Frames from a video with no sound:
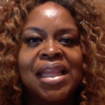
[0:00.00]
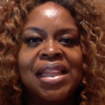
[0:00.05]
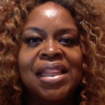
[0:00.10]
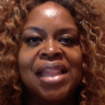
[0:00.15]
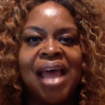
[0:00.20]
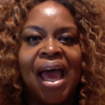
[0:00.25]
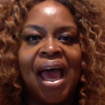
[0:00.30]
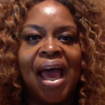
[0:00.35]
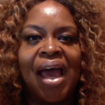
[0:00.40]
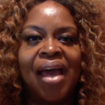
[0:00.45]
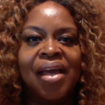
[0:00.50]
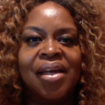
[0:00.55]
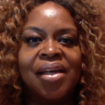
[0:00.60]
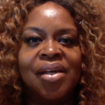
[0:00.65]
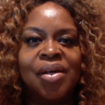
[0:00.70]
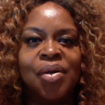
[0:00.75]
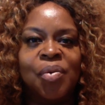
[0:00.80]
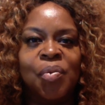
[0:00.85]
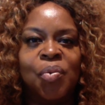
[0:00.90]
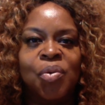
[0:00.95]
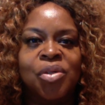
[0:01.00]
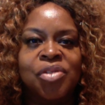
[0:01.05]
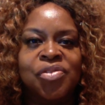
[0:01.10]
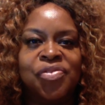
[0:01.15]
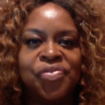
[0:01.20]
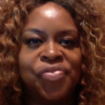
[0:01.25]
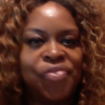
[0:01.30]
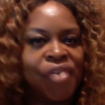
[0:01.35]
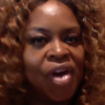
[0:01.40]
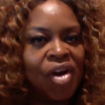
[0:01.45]
that was
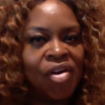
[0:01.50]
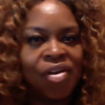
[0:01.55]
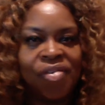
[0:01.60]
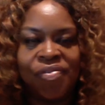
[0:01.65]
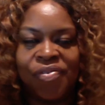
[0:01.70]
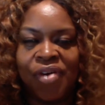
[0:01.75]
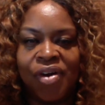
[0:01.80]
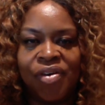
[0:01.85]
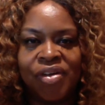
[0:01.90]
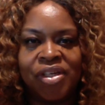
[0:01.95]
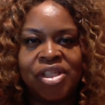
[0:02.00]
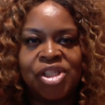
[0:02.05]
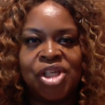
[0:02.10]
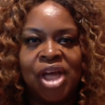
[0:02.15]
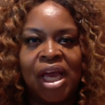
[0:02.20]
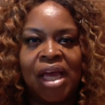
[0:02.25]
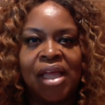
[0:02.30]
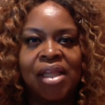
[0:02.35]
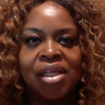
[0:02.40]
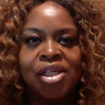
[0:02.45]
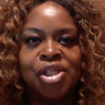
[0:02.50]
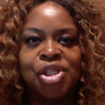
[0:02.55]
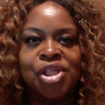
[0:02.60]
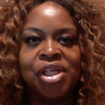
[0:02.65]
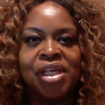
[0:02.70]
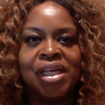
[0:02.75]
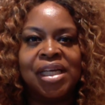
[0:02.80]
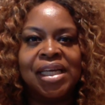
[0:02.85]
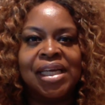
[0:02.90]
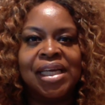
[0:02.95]
very, very
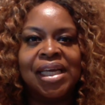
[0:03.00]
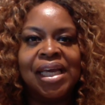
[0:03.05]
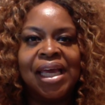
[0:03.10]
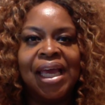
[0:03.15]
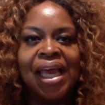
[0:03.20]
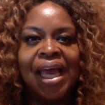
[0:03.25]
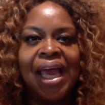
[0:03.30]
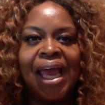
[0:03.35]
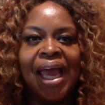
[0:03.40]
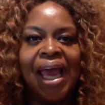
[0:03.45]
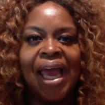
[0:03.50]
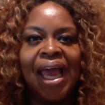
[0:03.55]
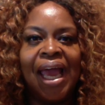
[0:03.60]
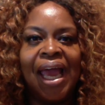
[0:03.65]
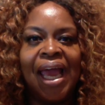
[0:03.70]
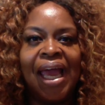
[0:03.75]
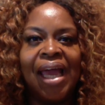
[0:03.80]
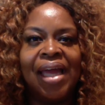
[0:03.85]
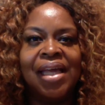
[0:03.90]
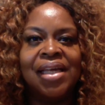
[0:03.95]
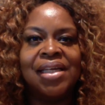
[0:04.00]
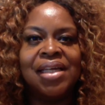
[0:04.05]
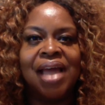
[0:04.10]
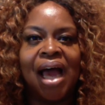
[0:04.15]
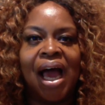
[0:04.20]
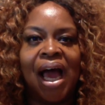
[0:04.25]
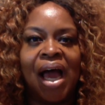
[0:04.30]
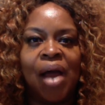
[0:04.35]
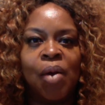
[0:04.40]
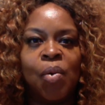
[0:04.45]
challenging, and
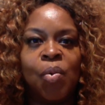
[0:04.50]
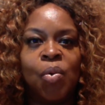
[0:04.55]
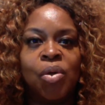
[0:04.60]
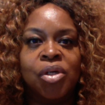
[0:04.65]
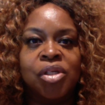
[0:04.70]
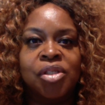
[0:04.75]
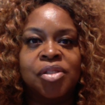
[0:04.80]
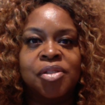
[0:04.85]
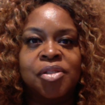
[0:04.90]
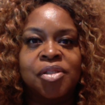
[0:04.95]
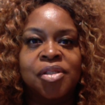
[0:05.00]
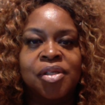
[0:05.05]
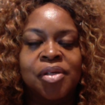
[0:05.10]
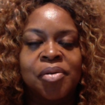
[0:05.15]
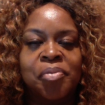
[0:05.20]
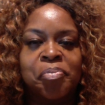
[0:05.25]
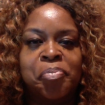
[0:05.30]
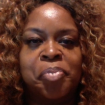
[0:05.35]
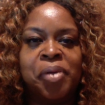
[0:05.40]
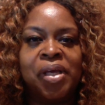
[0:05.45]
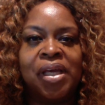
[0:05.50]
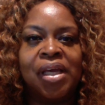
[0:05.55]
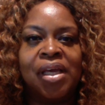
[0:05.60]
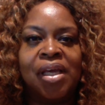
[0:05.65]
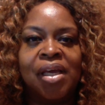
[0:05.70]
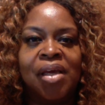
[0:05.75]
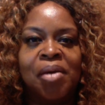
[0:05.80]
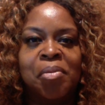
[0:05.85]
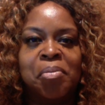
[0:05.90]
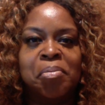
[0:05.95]
I was
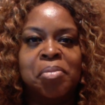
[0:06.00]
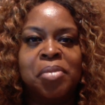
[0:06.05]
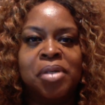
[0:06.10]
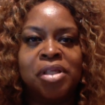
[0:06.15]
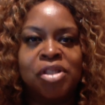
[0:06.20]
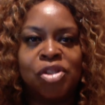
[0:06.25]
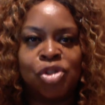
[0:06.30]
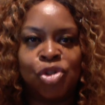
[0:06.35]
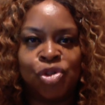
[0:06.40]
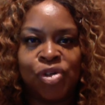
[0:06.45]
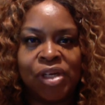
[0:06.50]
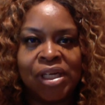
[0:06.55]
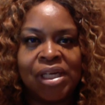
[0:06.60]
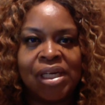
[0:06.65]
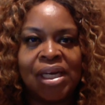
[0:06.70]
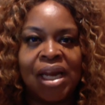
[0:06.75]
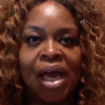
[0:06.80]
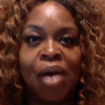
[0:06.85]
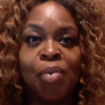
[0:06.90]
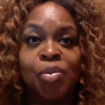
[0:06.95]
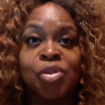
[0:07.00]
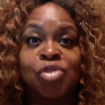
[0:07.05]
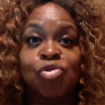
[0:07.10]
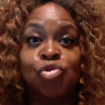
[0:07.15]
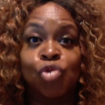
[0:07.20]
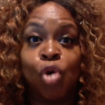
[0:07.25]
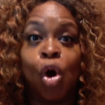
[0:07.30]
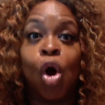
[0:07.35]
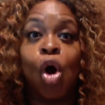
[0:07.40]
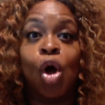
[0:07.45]
being mistreated. I was
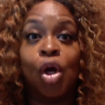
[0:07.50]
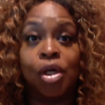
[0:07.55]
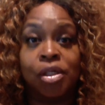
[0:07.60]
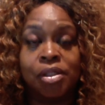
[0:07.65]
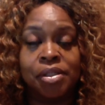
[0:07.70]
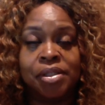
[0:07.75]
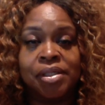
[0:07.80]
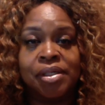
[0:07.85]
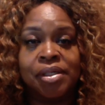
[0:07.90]
wronged.